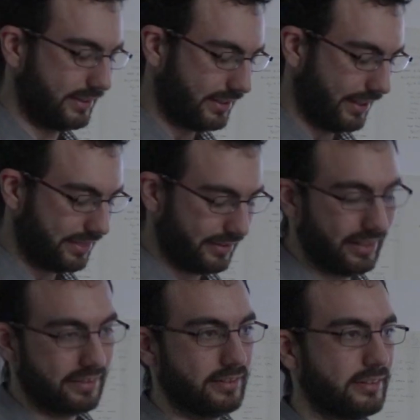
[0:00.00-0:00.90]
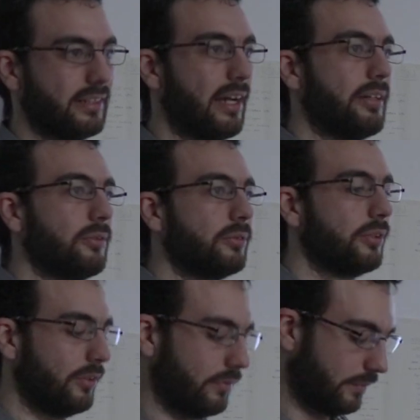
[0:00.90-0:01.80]
I think that I would
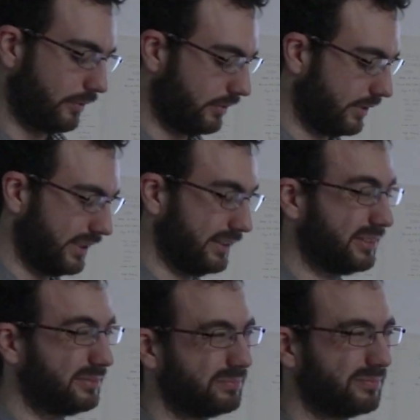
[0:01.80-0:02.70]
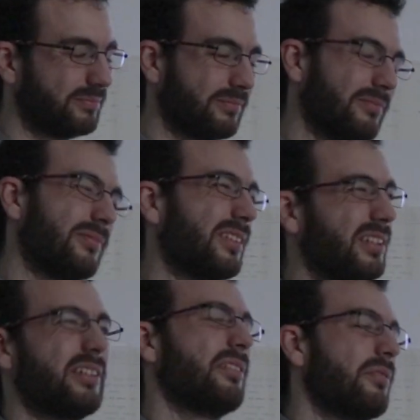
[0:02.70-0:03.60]
go for like
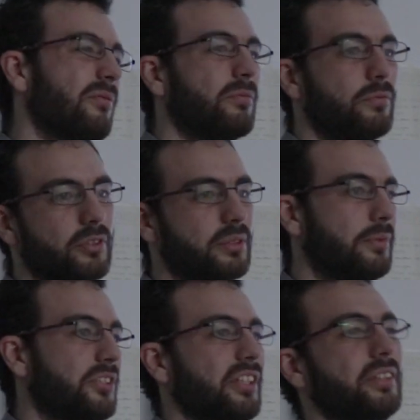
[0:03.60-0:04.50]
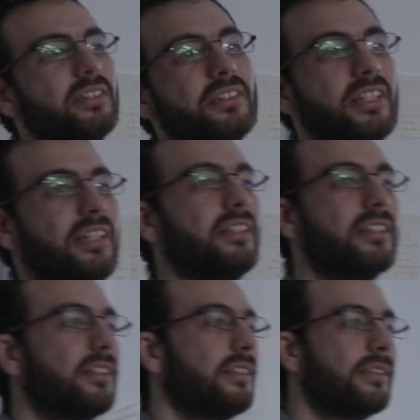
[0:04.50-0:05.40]
40%
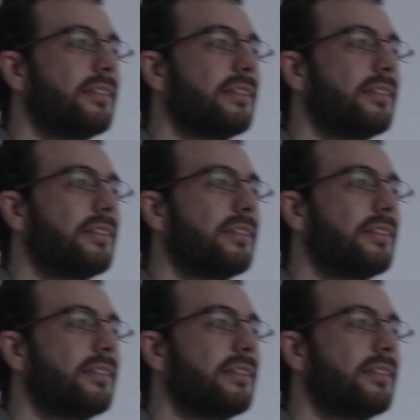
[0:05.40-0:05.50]
chance